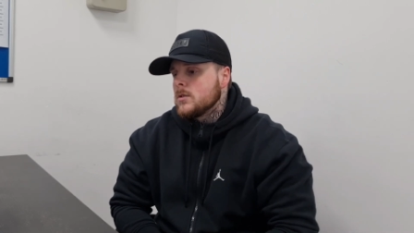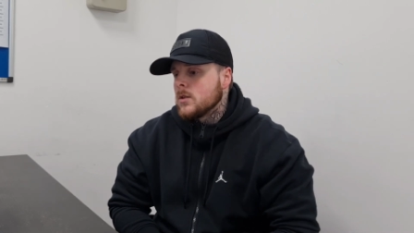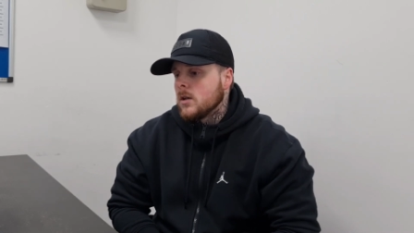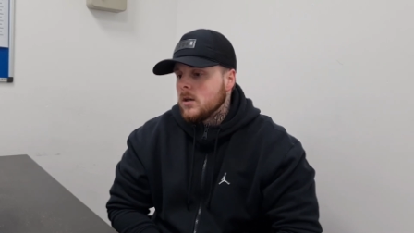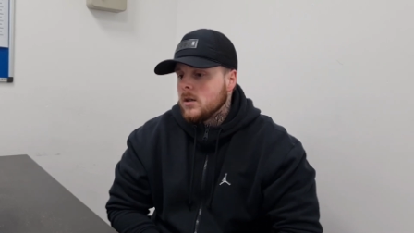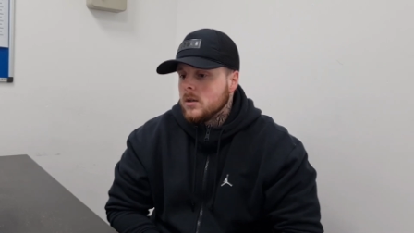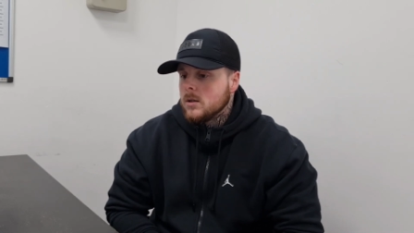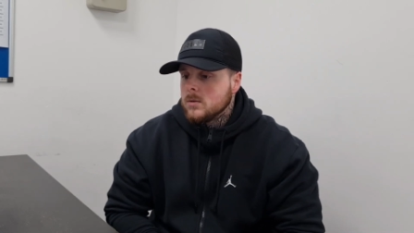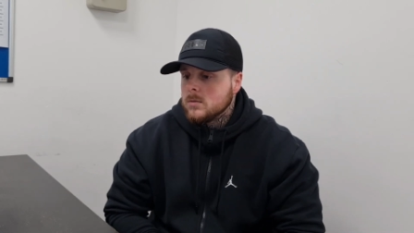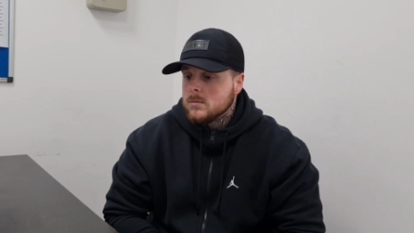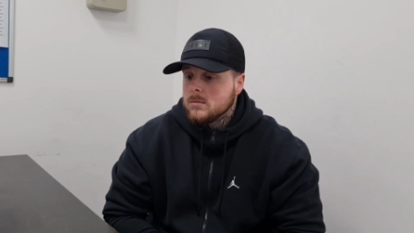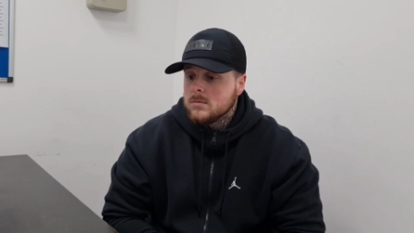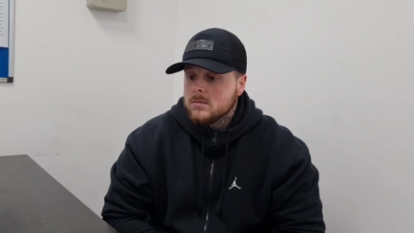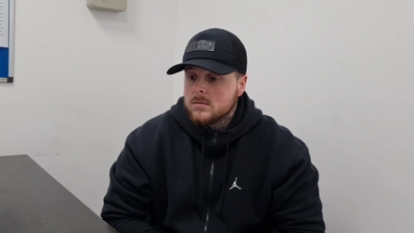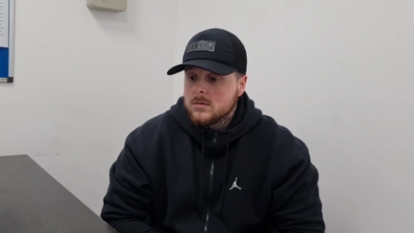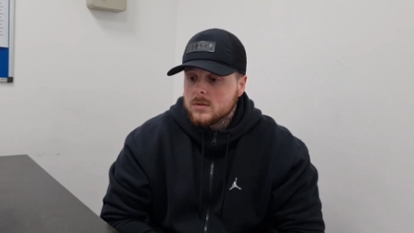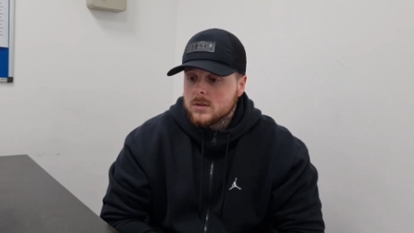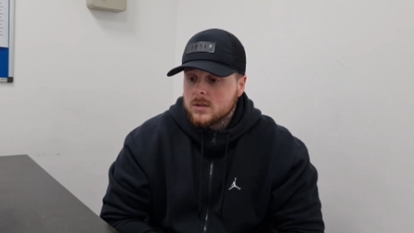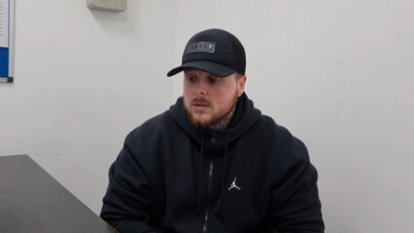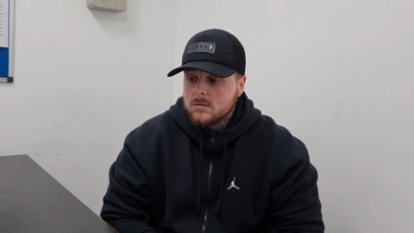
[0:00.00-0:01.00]
So
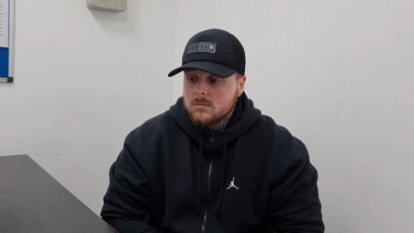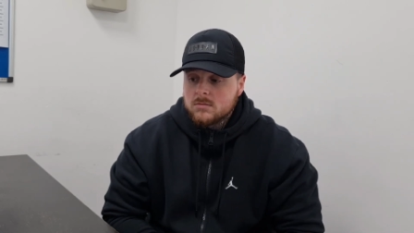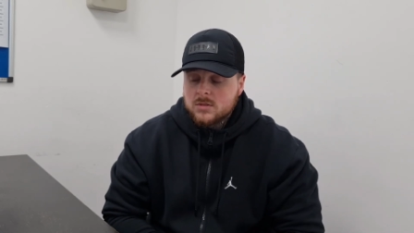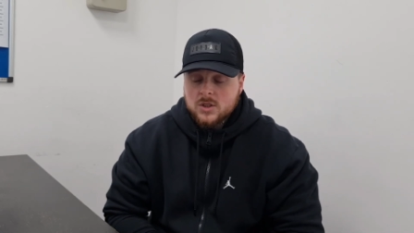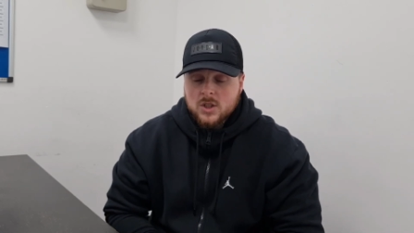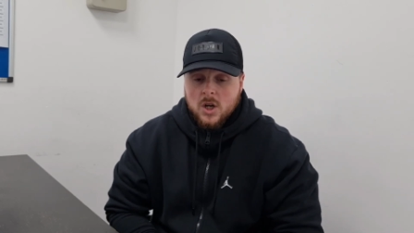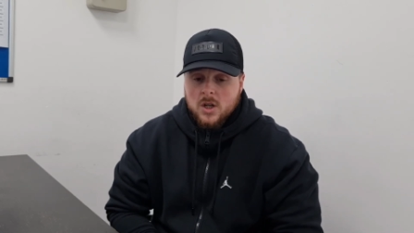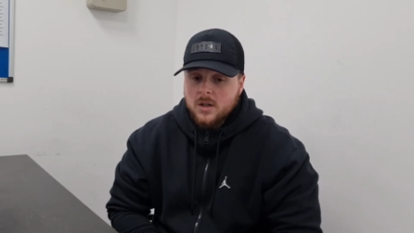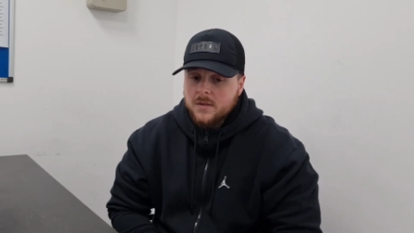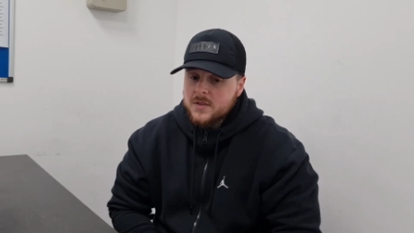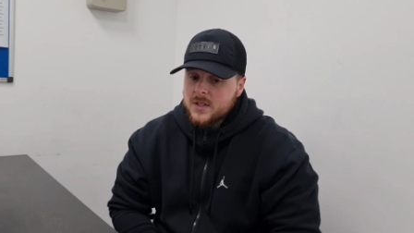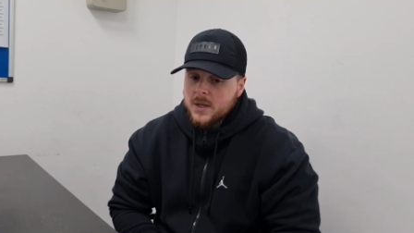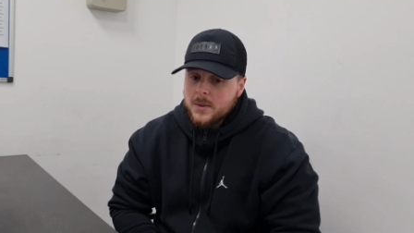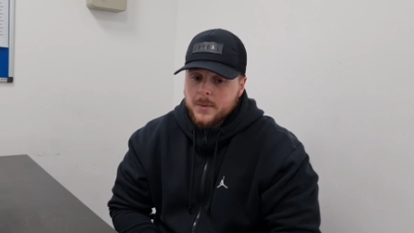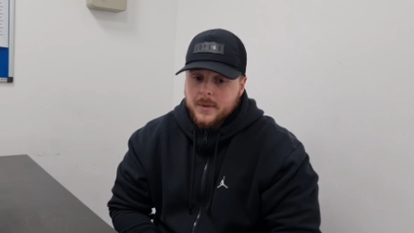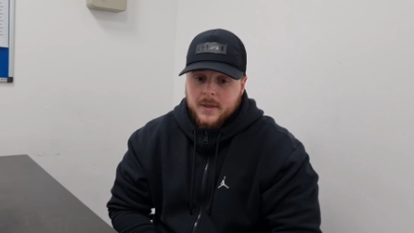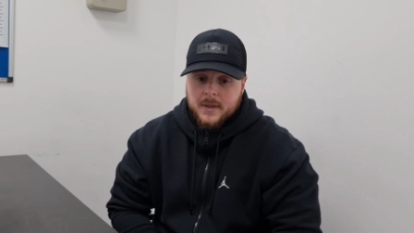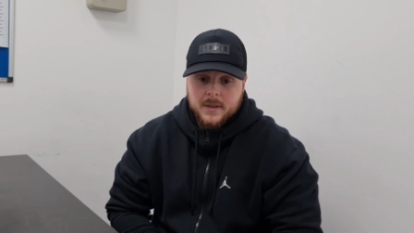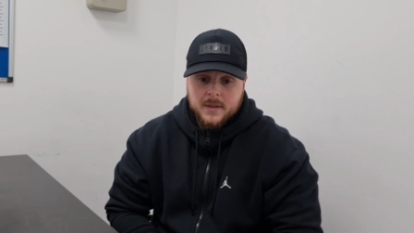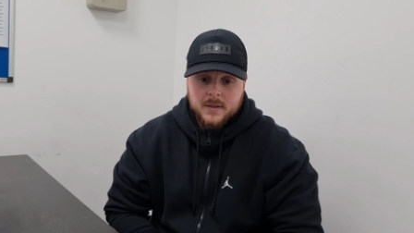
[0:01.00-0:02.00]
started off
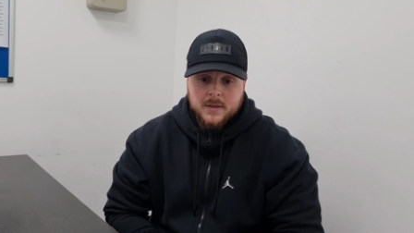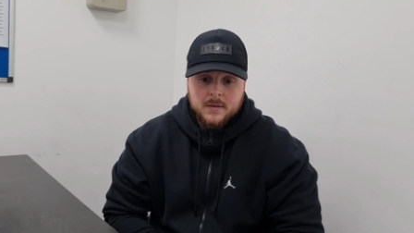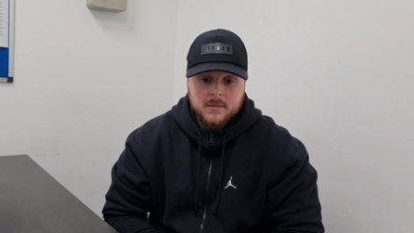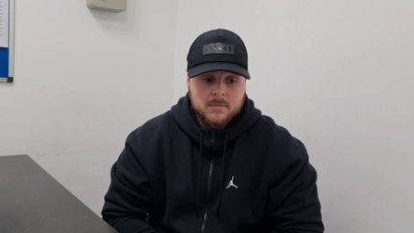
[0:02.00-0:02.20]
sound,